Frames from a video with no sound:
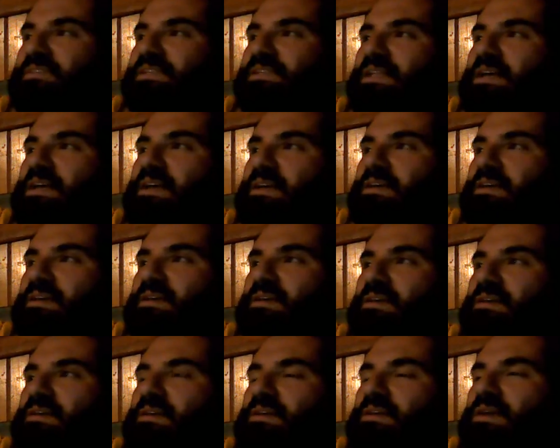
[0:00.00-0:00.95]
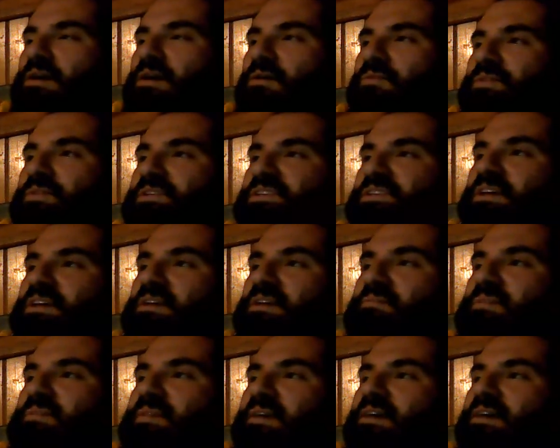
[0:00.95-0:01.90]
like, yo, this is gonna be
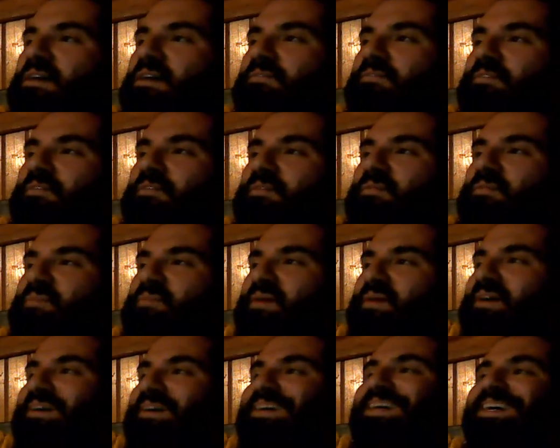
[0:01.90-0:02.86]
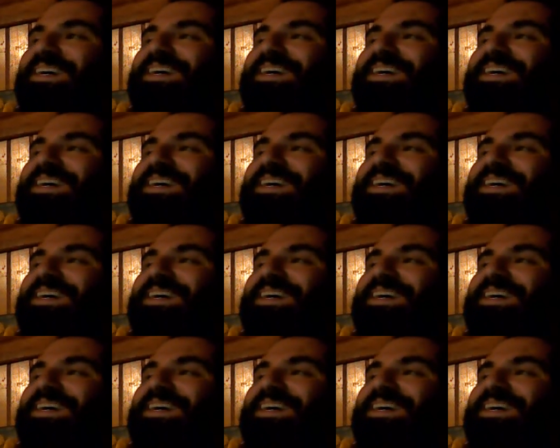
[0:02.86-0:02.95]
the cover of the book,